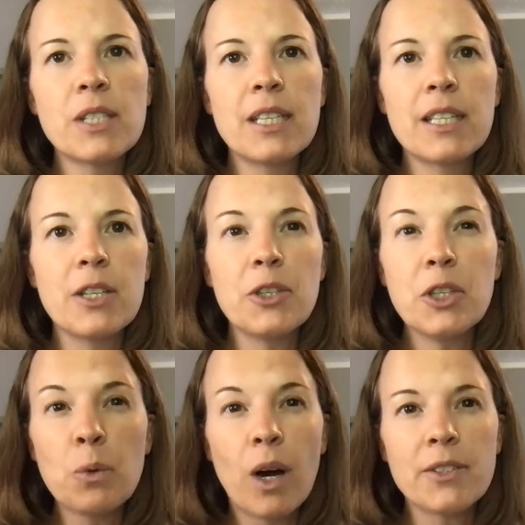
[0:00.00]
it in
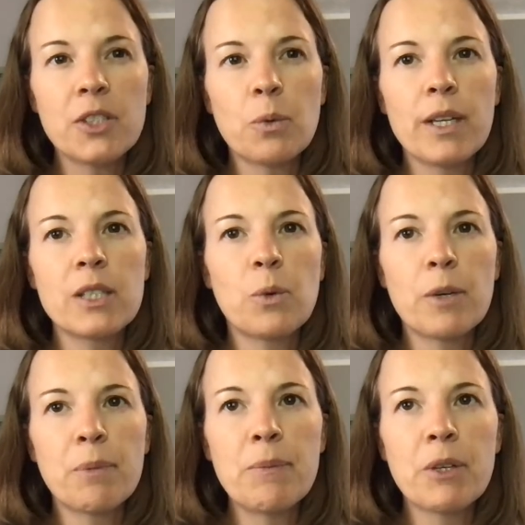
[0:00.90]
nuanced ways where
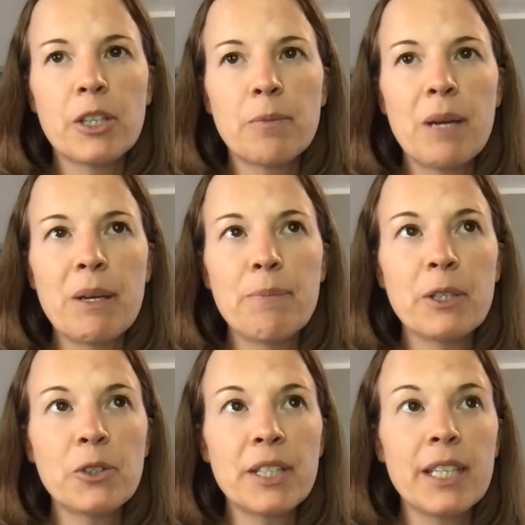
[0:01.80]
people are maybe
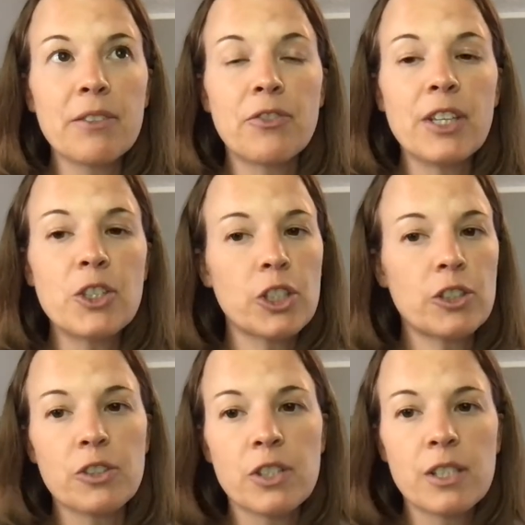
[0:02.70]
building in
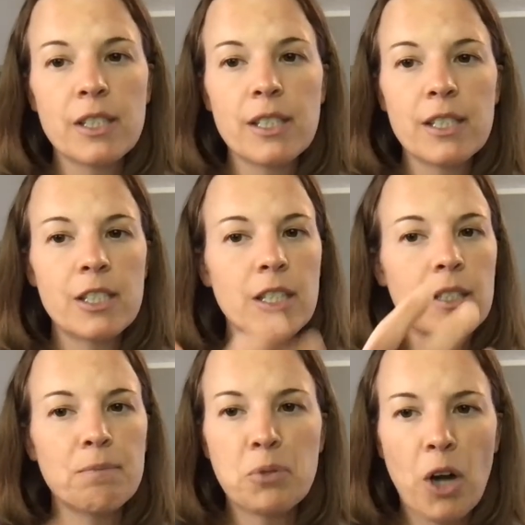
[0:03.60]
features
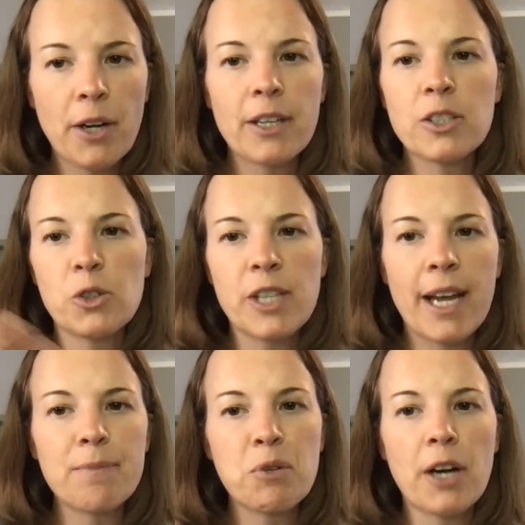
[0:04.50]
to products or
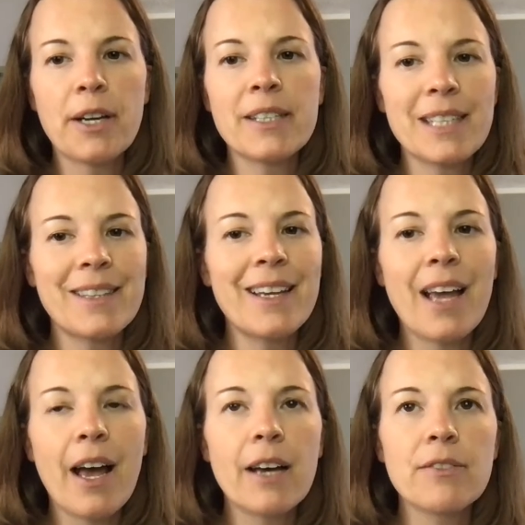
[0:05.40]
tech products that they
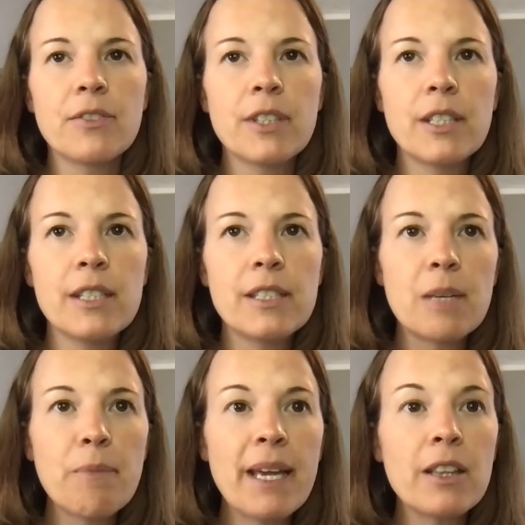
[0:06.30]
have to
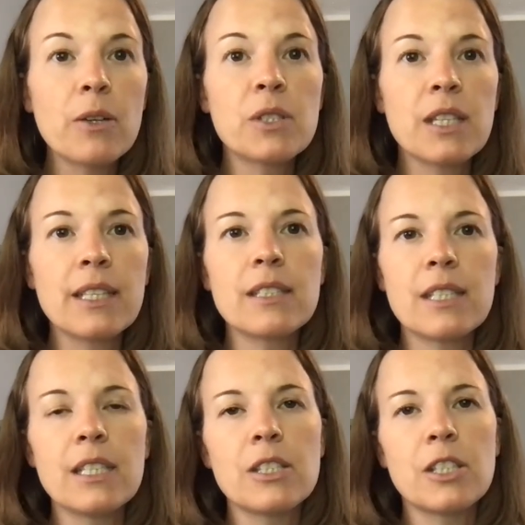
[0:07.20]
make those things
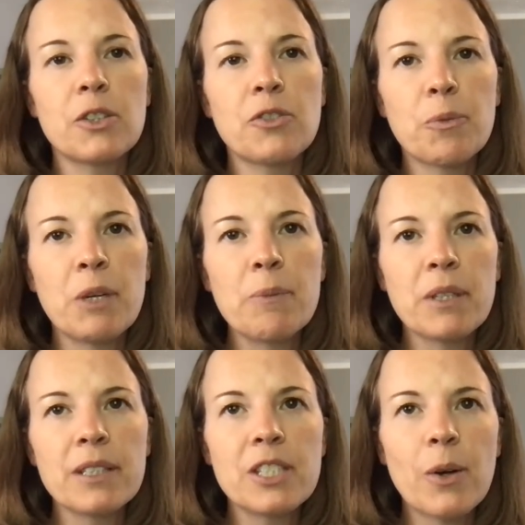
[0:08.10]
easier for
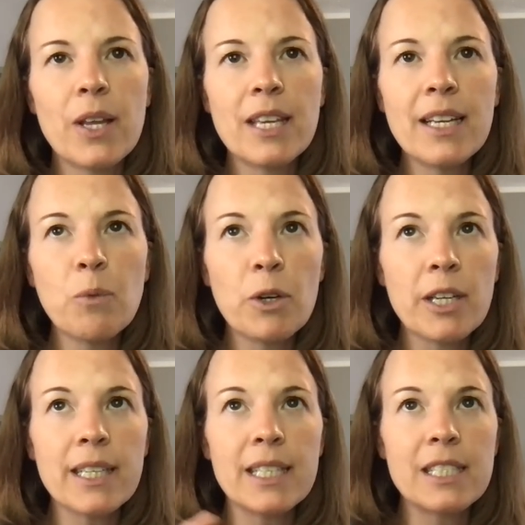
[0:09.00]
people. And so I think that we're going
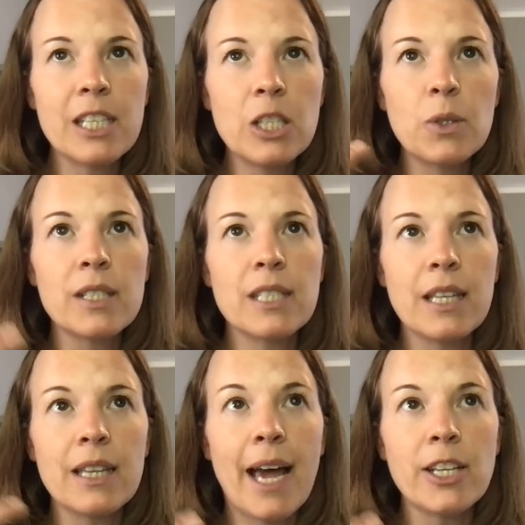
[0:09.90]
to continue to
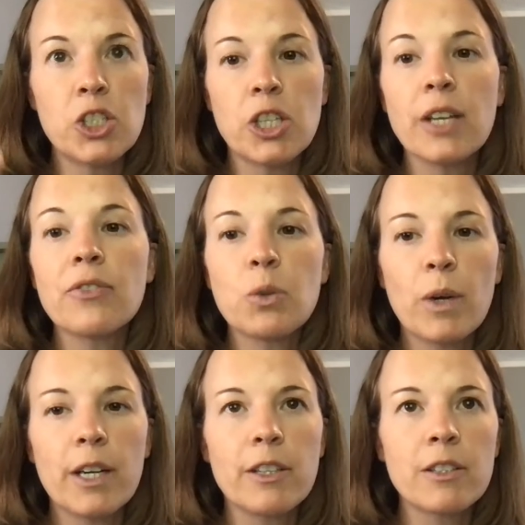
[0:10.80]
see that shift
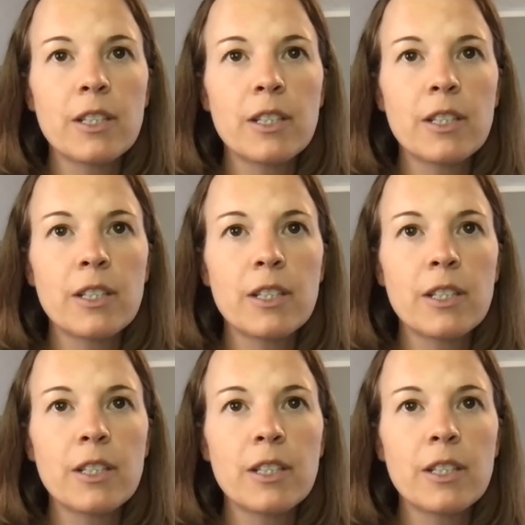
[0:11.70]
where